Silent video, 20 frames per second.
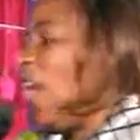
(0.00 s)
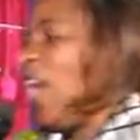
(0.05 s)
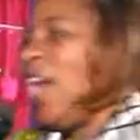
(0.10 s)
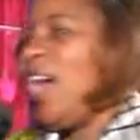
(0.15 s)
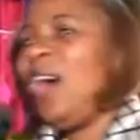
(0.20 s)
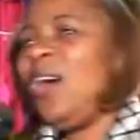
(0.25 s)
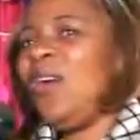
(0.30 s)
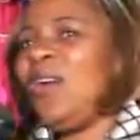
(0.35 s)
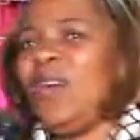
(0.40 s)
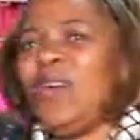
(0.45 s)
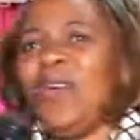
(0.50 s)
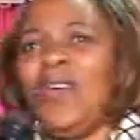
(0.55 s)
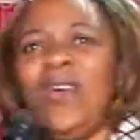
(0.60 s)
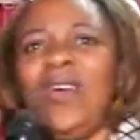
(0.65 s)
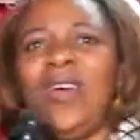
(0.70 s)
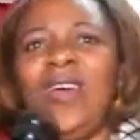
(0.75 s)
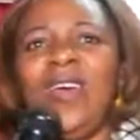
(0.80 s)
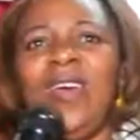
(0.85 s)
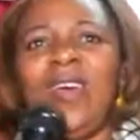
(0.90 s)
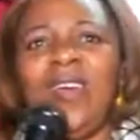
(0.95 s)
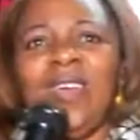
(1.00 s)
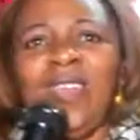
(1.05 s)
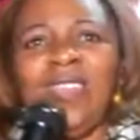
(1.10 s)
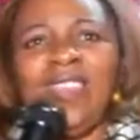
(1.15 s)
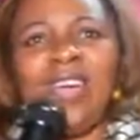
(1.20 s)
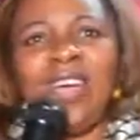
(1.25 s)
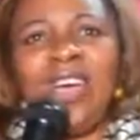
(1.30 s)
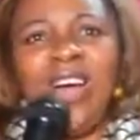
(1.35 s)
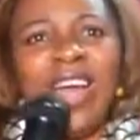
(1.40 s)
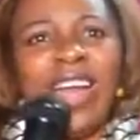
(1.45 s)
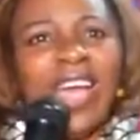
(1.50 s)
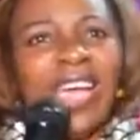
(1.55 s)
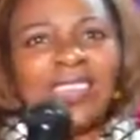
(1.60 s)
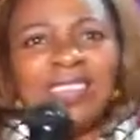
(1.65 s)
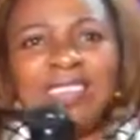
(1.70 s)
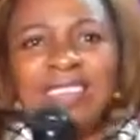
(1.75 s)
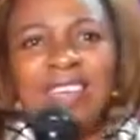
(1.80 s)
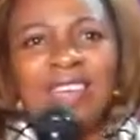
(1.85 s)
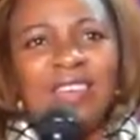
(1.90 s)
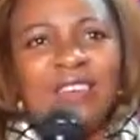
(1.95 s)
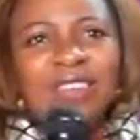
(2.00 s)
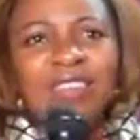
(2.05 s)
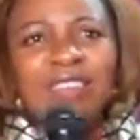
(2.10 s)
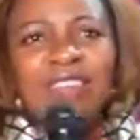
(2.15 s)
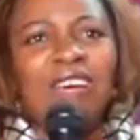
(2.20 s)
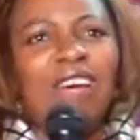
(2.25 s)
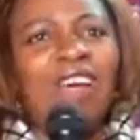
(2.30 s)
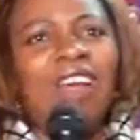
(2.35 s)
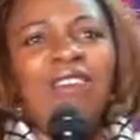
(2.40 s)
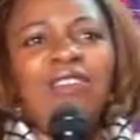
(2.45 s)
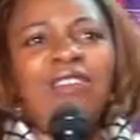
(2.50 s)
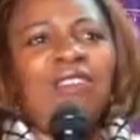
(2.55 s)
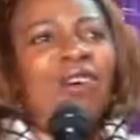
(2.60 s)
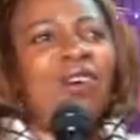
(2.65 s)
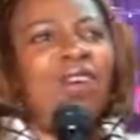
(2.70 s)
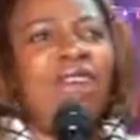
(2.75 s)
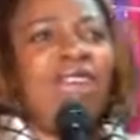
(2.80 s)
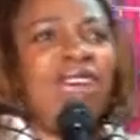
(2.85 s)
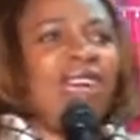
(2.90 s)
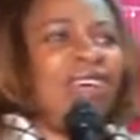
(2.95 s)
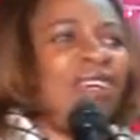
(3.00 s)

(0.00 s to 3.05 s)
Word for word: wow. The God I serve is a God of honor.